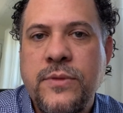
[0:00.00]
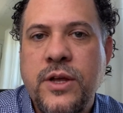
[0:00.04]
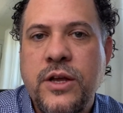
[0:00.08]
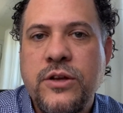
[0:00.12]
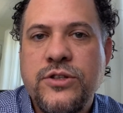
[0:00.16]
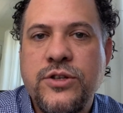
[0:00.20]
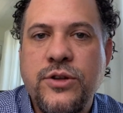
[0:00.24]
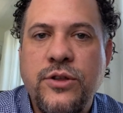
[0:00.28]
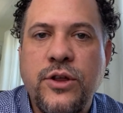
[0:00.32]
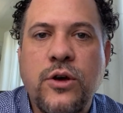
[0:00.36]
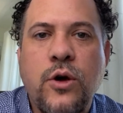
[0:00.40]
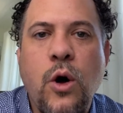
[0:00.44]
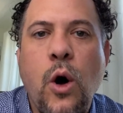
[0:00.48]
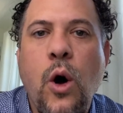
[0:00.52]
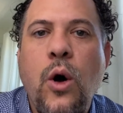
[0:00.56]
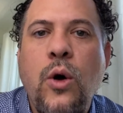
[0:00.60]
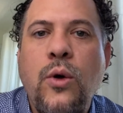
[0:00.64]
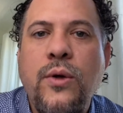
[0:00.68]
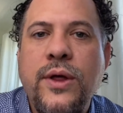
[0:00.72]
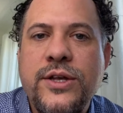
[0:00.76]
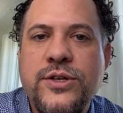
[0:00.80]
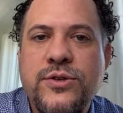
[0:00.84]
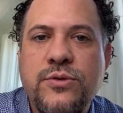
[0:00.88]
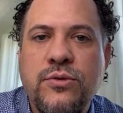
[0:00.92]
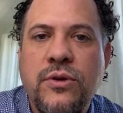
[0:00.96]
So the
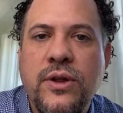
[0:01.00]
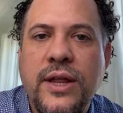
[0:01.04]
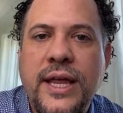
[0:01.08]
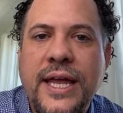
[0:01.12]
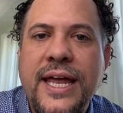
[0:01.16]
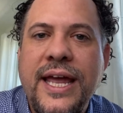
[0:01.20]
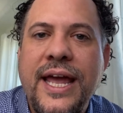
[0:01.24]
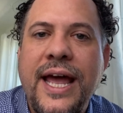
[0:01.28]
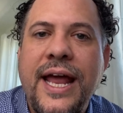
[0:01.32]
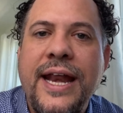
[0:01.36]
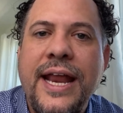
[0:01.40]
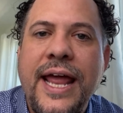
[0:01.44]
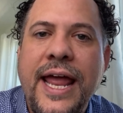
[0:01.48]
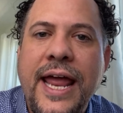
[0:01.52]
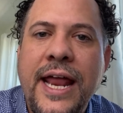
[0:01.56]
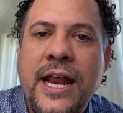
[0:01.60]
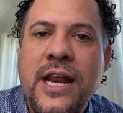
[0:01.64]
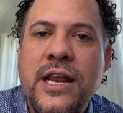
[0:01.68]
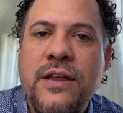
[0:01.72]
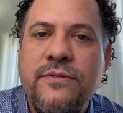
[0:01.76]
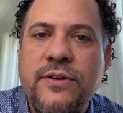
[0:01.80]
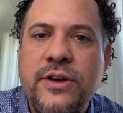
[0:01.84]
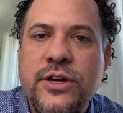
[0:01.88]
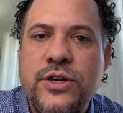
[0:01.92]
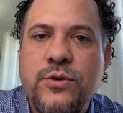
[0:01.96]
goal is really an
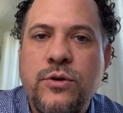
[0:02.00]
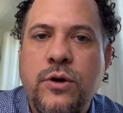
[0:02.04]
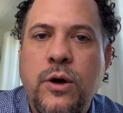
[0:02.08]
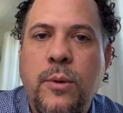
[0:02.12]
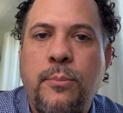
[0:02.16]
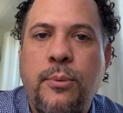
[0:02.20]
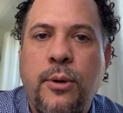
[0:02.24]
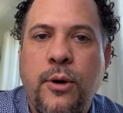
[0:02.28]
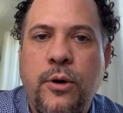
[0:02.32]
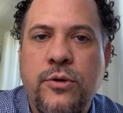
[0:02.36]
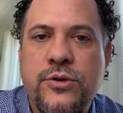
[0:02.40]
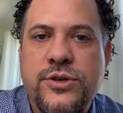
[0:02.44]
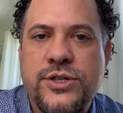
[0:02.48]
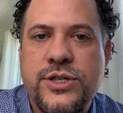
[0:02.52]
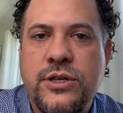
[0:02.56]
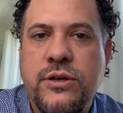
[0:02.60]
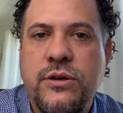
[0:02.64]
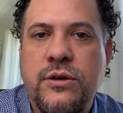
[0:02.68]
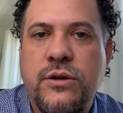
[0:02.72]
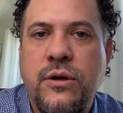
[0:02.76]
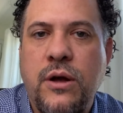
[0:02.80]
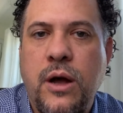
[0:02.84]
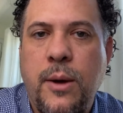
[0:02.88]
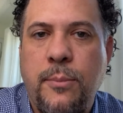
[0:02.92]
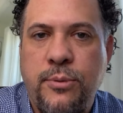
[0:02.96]
individual,
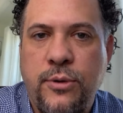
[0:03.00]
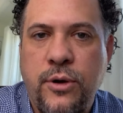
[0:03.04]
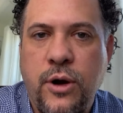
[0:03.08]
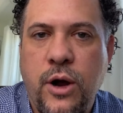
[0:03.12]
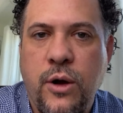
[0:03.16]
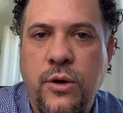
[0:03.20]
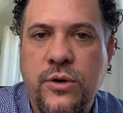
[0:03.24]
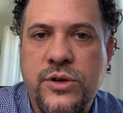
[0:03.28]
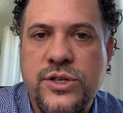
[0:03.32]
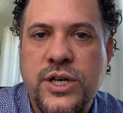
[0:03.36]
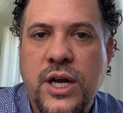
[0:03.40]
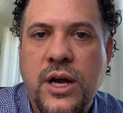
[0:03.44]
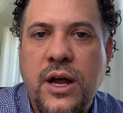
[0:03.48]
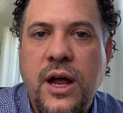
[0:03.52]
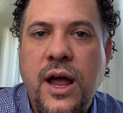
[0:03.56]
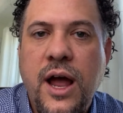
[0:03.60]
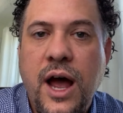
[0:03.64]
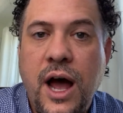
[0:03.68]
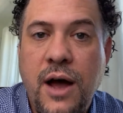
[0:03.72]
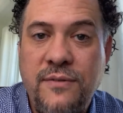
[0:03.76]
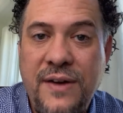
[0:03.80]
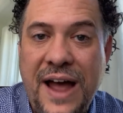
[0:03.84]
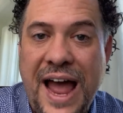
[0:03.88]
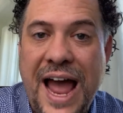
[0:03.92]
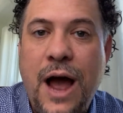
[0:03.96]
personal approach
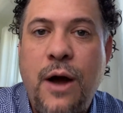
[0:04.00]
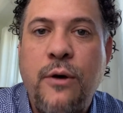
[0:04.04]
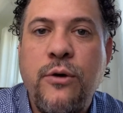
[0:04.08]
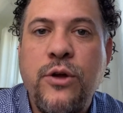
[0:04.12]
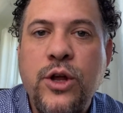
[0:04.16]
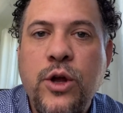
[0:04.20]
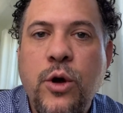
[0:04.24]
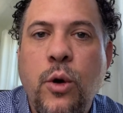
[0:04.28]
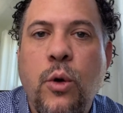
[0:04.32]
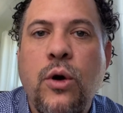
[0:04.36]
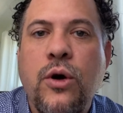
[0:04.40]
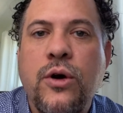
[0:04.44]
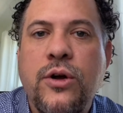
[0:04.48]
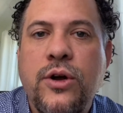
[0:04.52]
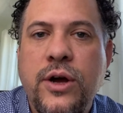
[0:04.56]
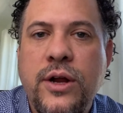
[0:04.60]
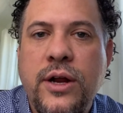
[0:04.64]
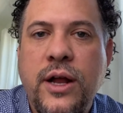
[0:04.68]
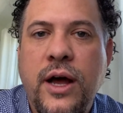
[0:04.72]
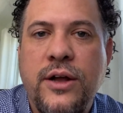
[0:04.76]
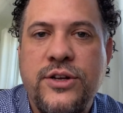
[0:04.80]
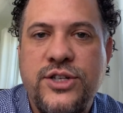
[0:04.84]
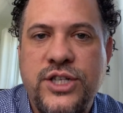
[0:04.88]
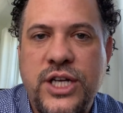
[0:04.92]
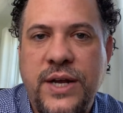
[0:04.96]
of how you're going
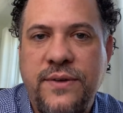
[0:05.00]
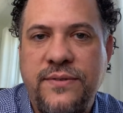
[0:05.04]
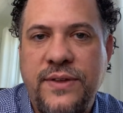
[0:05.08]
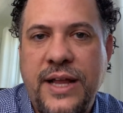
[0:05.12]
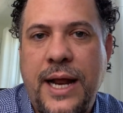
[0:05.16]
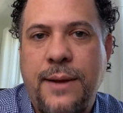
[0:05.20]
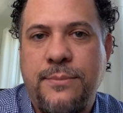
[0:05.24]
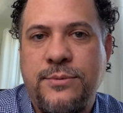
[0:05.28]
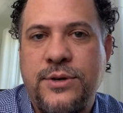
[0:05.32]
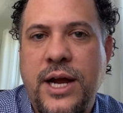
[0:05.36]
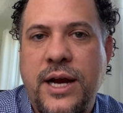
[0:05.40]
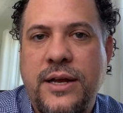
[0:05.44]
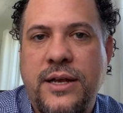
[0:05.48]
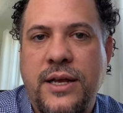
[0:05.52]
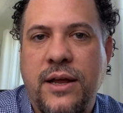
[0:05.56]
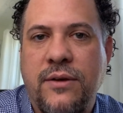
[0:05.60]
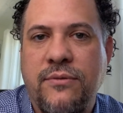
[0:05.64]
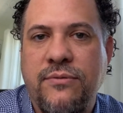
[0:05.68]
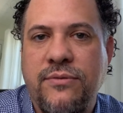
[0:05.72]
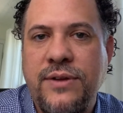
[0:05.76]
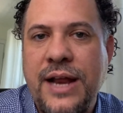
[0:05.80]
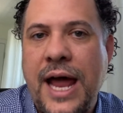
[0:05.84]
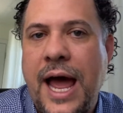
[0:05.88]
to achieve that objective.